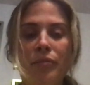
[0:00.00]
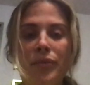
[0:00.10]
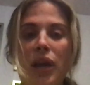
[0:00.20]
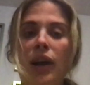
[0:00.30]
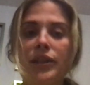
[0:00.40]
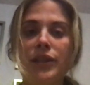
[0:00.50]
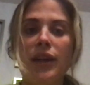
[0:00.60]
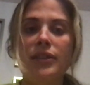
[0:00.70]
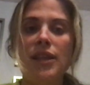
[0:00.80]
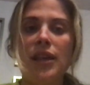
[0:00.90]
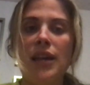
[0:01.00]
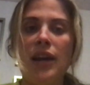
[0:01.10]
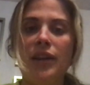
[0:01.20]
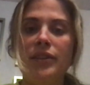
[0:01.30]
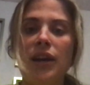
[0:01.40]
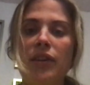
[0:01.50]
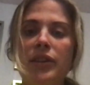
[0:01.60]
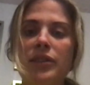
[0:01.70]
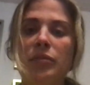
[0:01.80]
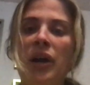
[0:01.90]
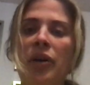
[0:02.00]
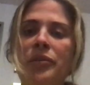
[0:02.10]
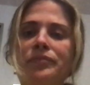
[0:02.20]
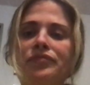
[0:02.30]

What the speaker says: contexts that can tell us about.